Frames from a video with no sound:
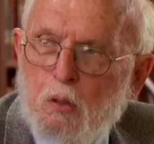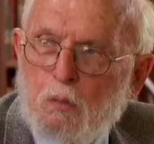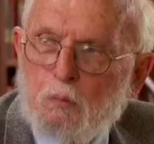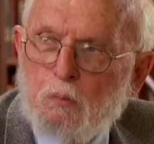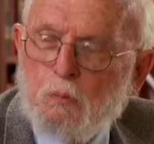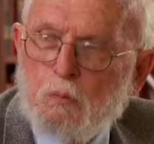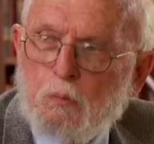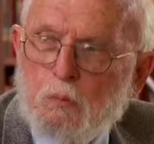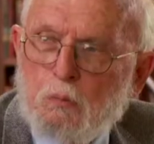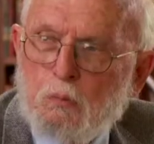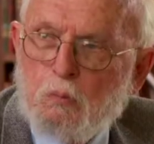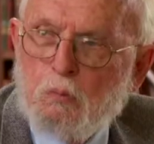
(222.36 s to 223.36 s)
that
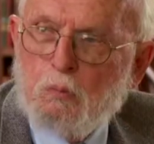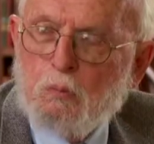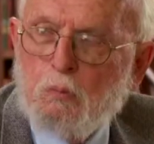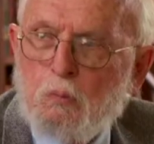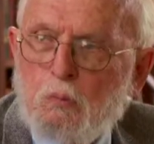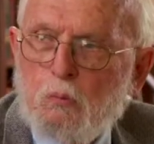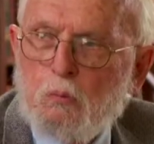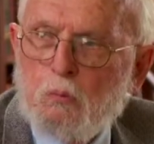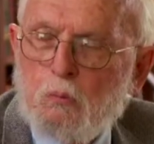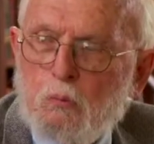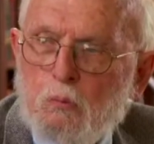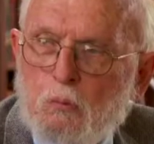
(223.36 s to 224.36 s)
uh, uh, the
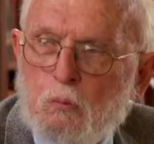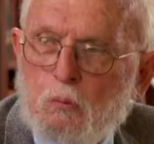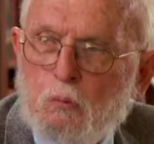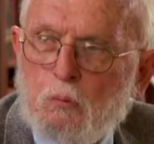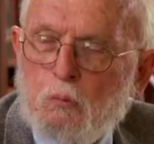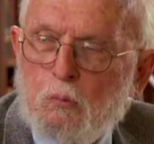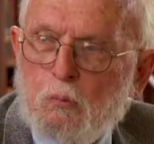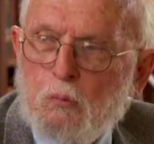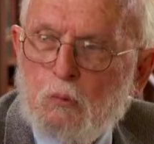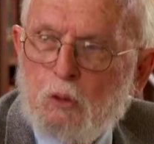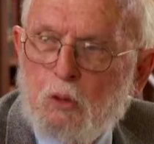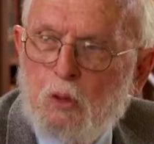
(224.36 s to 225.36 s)
sexual
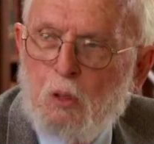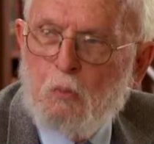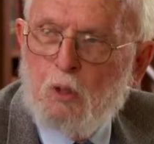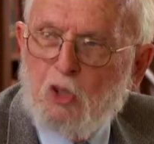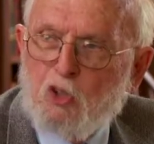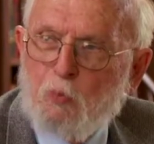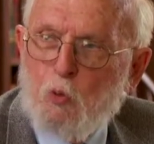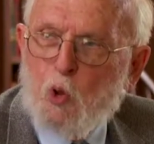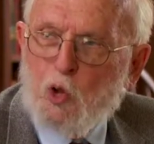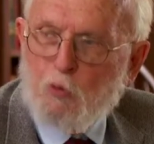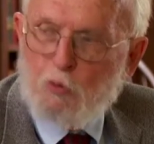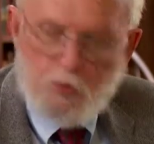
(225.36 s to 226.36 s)
relationship should not be one of
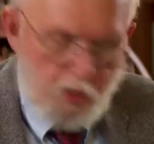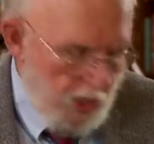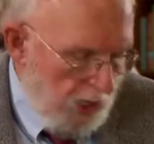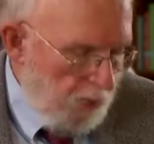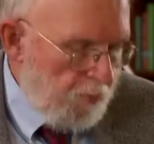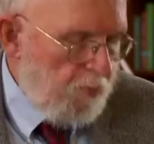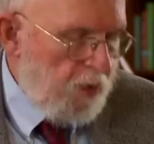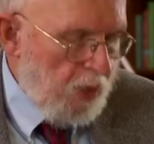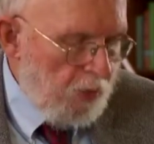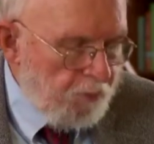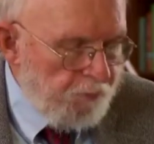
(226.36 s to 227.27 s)
exploitation. Yeah, yeah.